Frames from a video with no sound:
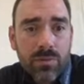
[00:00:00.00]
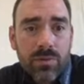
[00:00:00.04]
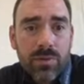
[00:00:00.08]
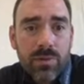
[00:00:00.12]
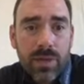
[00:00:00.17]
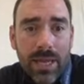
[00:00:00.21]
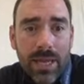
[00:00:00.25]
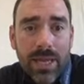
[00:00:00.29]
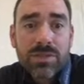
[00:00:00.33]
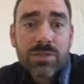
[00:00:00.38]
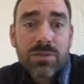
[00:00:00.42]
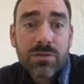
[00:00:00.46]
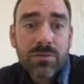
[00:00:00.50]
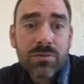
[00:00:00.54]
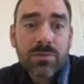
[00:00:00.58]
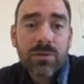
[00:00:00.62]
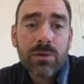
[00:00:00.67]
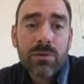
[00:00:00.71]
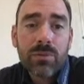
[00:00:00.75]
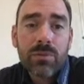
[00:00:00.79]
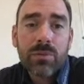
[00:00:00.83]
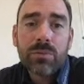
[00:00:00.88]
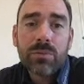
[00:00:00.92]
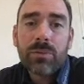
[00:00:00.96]
The answer for
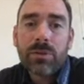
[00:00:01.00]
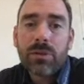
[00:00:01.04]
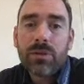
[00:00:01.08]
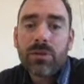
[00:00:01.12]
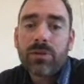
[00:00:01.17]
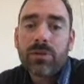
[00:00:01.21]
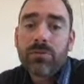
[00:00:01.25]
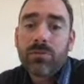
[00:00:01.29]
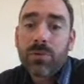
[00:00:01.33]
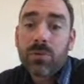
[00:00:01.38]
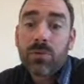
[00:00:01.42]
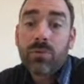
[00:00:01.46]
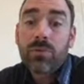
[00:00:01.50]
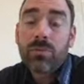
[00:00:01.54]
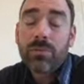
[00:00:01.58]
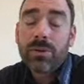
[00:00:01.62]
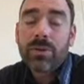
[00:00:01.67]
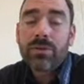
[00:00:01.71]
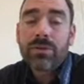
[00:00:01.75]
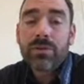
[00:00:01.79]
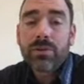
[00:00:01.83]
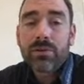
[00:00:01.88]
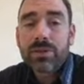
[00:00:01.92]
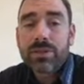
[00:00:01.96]
that we'd be looking for would be
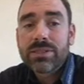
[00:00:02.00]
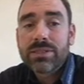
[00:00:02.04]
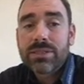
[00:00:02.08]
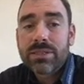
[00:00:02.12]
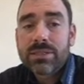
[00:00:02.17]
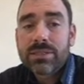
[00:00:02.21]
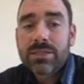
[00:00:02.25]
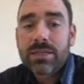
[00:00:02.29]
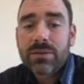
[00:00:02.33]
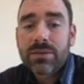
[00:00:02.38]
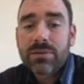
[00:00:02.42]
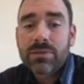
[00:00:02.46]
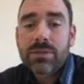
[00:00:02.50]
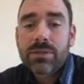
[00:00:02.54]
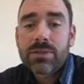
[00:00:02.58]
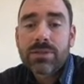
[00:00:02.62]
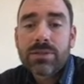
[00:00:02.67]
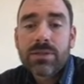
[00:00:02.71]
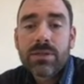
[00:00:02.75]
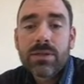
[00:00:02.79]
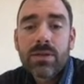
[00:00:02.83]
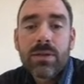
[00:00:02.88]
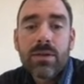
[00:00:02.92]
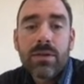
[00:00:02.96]
36
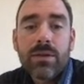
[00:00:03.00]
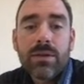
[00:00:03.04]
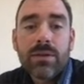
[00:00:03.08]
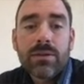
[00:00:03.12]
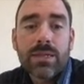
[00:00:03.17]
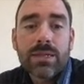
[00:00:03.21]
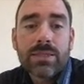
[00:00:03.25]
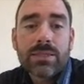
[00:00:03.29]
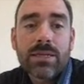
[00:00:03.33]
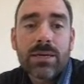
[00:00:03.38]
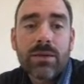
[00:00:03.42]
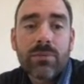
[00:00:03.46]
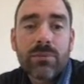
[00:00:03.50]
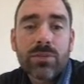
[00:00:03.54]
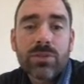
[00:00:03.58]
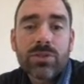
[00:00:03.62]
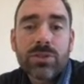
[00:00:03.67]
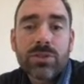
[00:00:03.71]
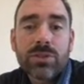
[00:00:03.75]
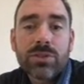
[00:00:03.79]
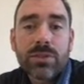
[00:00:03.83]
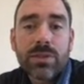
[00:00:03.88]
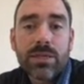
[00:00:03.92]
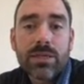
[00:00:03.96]
ounces. That's how
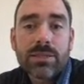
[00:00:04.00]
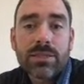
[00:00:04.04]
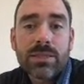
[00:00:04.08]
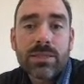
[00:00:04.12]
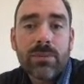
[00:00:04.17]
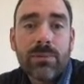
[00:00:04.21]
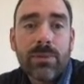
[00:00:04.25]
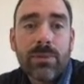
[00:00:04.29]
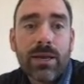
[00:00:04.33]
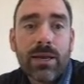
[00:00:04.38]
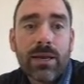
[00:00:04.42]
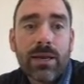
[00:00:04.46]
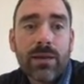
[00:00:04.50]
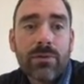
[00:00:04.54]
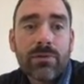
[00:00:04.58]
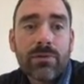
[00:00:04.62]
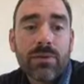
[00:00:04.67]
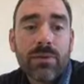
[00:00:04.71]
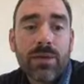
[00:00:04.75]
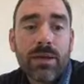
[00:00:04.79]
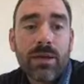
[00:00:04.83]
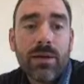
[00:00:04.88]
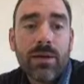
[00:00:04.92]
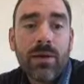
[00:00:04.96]
much he has in the bag
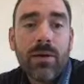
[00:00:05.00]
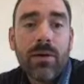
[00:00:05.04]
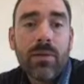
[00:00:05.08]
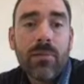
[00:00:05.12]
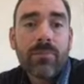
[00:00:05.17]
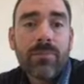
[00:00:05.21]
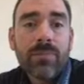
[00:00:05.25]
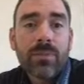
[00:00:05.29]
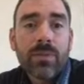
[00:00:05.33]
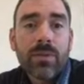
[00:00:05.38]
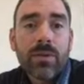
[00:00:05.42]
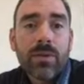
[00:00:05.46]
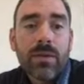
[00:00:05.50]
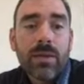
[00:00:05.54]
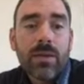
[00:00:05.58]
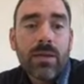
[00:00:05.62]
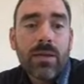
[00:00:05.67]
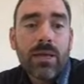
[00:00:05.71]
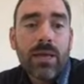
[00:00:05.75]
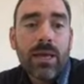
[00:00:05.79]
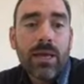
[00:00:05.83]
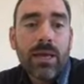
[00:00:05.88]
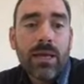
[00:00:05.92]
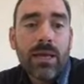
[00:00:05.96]
after that.
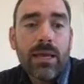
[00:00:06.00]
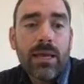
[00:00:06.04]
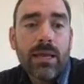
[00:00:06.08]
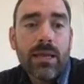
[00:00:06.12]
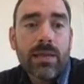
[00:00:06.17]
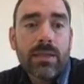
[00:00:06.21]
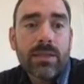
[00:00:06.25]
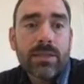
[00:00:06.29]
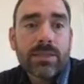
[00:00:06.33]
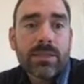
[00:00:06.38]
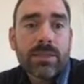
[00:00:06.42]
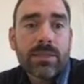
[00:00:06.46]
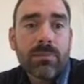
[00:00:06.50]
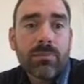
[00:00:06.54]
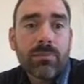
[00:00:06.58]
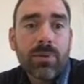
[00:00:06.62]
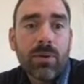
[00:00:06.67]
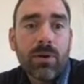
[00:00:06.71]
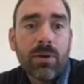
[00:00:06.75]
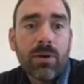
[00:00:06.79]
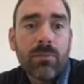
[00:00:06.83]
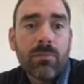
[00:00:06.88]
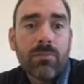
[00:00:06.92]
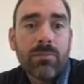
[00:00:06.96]
And let's see,
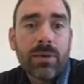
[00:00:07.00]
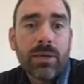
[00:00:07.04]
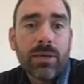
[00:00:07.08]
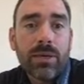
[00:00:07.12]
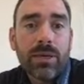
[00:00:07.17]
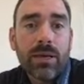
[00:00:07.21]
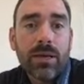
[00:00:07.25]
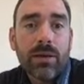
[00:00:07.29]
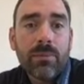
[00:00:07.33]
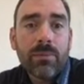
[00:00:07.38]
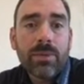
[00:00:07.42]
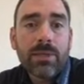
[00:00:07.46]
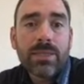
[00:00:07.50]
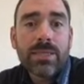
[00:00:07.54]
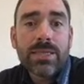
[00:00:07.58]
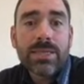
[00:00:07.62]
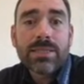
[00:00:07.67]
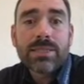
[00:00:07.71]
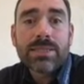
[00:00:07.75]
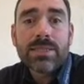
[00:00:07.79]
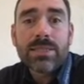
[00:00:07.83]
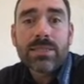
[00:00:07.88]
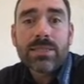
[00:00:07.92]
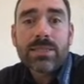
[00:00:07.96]
part B. How many
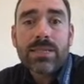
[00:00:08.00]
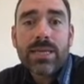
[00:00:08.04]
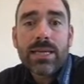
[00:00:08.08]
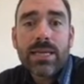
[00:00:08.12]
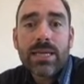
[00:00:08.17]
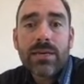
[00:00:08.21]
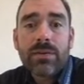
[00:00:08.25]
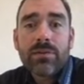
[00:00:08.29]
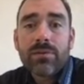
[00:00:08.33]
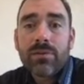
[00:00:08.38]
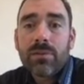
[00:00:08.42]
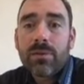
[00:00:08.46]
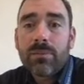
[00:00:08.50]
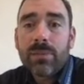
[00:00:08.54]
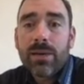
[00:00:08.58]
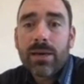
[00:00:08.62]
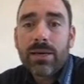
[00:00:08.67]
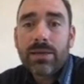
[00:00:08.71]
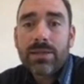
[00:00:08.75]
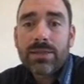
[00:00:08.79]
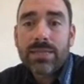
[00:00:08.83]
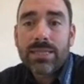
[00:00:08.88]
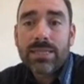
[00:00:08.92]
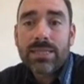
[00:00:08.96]
days did it take for the
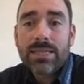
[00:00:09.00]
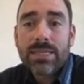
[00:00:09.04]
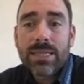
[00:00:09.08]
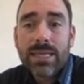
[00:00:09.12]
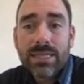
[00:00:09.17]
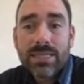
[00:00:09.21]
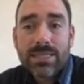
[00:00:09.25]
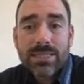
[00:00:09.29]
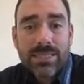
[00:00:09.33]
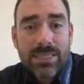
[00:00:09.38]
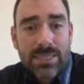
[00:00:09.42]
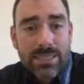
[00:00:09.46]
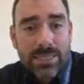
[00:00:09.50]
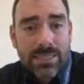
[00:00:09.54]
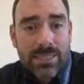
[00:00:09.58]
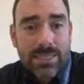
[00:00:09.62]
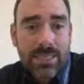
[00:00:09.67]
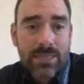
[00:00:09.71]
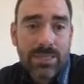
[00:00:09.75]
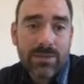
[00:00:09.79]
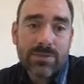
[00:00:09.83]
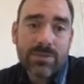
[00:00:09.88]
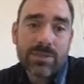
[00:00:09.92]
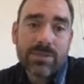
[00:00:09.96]
bag to contain
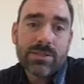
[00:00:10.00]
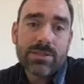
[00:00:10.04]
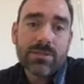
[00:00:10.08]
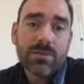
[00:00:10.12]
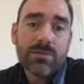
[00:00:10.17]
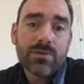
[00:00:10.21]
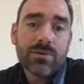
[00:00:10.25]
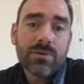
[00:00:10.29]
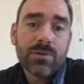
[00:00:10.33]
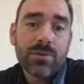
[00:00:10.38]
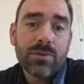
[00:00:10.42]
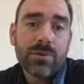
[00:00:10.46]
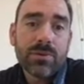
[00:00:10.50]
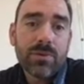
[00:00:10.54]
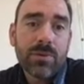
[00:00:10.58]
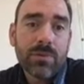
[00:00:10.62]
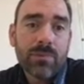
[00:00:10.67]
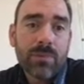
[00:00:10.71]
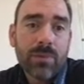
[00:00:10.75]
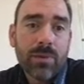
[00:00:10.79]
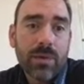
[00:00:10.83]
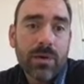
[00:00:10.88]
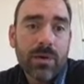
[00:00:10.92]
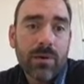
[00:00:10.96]
16 ounces of food?
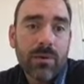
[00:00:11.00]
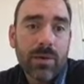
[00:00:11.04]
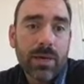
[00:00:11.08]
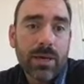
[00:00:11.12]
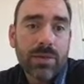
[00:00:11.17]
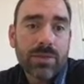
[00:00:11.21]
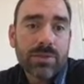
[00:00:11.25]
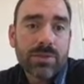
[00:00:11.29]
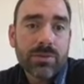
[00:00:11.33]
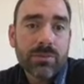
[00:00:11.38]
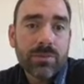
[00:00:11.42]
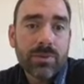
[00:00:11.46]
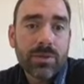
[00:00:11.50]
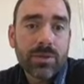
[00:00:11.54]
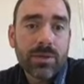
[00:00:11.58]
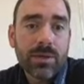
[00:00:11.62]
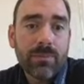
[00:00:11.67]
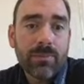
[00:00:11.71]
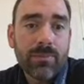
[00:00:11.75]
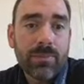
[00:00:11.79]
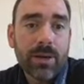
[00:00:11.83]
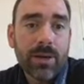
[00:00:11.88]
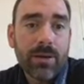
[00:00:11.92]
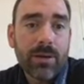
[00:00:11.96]
Okay, so we
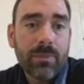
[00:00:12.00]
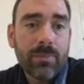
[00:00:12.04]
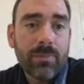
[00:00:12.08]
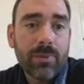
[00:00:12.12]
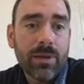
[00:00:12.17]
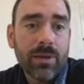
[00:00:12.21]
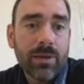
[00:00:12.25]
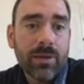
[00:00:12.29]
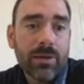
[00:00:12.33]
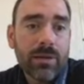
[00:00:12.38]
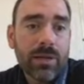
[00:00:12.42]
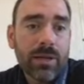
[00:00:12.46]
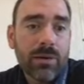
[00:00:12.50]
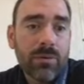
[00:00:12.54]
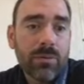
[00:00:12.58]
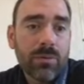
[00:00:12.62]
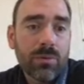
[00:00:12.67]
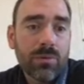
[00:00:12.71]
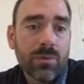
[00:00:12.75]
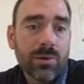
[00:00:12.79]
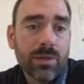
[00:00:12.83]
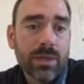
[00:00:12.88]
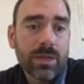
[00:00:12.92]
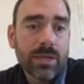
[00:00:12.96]
come back up here, and now we're
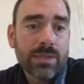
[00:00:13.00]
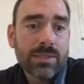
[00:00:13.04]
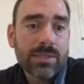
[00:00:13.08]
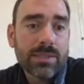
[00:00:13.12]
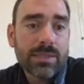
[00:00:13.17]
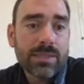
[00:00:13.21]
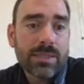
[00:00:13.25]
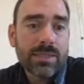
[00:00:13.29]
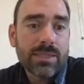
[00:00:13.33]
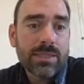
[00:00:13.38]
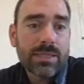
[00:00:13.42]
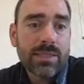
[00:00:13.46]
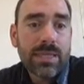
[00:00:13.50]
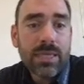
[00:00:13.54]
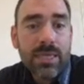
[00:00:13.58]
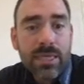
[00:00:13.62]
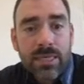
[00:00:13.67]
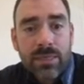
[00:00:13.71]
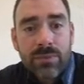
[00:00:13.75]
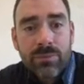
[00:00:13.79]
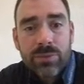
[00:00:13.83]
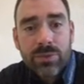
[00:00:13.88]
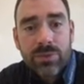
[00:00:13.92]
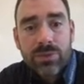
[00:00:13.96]
looking at
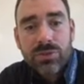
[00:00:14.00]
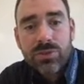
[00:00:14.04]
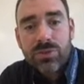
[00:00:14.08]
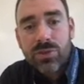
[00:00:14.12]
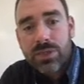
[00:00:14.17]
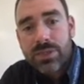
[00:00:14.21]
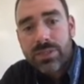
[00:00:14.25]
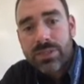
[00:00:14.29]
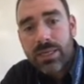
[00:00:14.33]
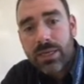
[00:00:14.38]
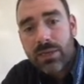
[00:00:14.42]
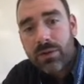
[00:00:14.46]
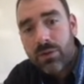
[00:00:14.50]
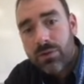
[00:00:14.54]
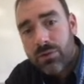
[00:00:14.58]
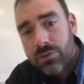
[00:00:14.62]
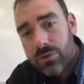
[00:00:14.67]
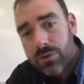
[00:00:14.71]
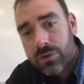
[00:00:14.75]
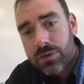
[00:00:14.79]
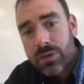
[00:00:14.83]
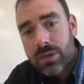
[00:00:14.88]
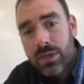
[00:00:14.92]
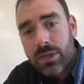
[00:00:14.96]
16. We trace that
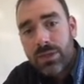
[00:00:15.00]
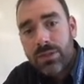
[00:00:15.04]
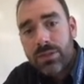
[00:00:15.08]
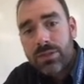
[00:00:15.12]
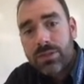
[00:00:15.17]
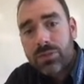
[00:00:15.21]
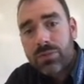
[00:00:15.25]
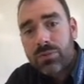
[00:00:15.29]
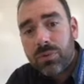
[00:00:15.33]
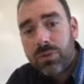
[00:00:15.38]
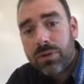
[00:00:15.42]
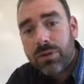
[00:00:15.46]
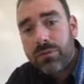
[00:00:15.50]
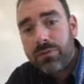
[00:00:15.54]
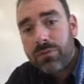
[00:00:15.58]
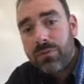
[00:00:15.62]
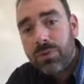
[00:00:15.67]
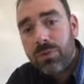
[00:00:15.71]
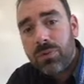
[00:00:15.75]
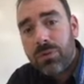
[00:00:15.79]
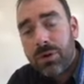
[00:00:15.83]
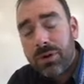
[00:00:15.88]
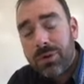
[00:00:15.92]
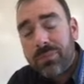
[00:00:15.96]
over to
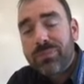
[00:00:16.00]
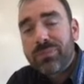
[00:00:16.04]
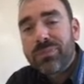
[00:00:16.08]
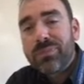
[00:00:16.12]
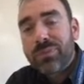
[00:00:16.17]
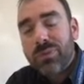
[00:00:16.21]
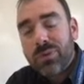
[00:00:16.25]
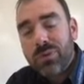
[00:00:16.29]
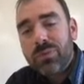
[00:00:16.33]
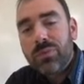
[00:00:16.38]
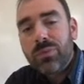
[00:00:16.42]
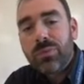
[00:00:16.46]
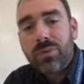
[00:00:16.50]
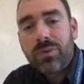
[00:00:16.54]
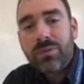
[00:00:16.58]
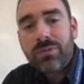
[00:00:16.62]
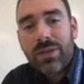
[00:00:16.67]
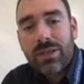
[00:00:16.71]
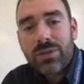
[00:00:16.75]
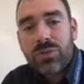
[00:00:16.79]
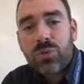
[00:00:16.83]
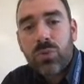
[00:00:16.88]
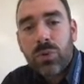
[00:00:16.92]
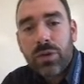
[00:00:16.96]
24. We've
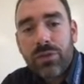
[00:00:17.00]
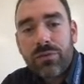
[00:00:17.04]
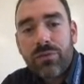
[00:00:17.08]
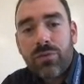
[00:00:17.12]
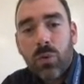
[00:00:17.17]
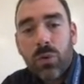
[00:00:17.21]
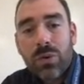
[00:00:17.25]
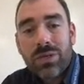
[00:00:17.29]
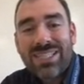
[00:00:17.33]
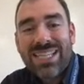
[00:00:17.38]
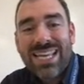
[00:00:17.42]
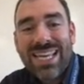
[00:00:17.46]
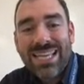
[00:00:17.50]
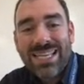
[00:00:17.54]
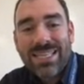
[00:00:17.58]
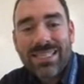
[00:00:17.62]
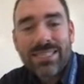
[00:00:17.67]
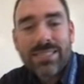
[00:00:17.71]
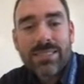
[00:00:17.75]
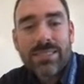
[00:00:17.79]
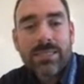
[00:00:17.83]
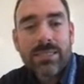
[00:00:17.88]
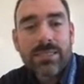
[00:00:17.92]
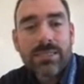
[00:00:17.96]
got 24
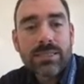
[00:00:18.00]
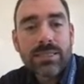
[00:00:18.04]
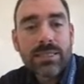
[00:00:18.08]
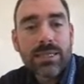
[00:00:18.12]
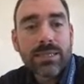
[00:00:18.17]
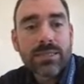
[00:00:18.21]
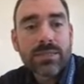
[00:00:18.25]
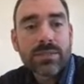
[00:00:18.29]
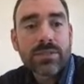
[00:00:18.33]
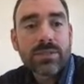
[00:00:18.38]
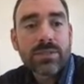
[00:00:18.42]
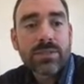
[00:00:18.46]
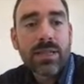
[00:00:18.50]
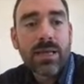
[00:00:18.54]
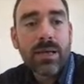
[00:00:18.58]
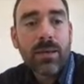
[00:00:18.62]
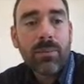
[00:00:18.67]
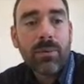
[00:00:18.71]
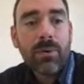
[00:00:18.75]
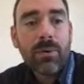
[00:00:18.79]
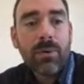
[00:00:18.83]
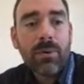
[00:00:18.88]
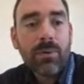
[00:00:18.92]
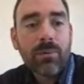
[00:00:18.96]
days is the answer to
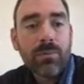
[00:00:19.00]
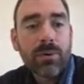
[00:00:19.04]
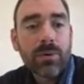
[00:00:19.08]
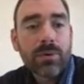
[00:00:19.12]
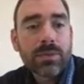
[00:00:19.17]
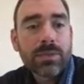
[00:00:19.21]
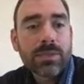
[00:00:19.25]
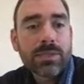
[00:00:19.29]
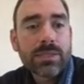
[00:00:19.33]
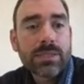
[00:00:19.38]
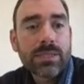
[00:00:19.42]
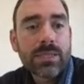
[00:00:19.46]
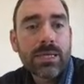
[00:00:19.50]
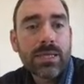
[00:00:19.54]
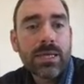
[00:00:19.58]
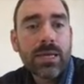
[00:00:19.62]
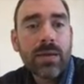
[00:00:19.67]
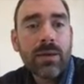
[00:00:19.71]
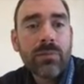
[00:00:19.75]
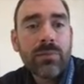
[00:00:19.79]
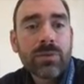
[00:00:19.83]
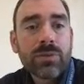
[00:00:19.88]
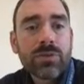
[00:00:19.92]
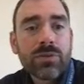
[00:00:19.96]
that part. Part C,
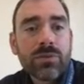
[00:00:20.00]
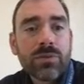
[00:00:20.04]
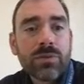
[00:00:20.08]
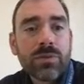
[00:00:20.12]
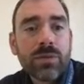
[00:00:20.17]
how much